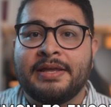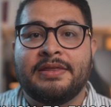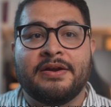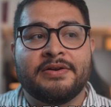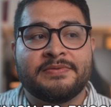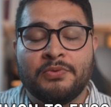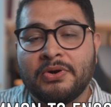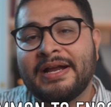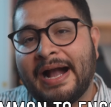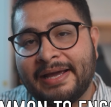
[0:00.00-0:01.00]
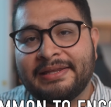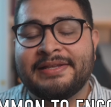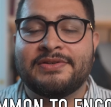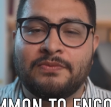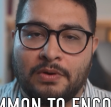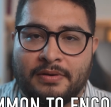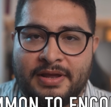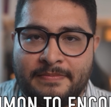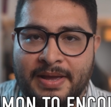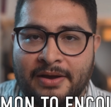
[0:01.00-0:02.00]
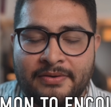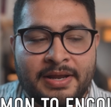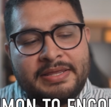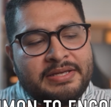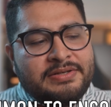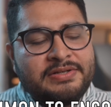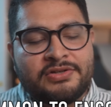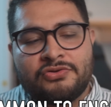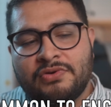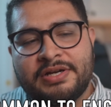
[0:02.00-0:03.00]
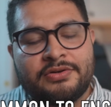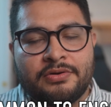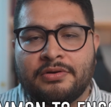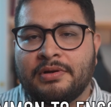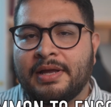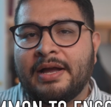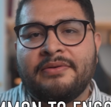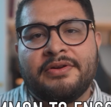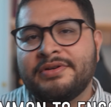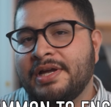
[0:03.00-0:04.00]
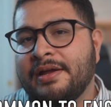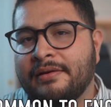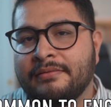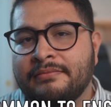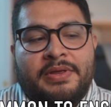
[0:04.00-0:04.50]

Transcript: There's more guidelines to worry about, and they're just stricter how they're done.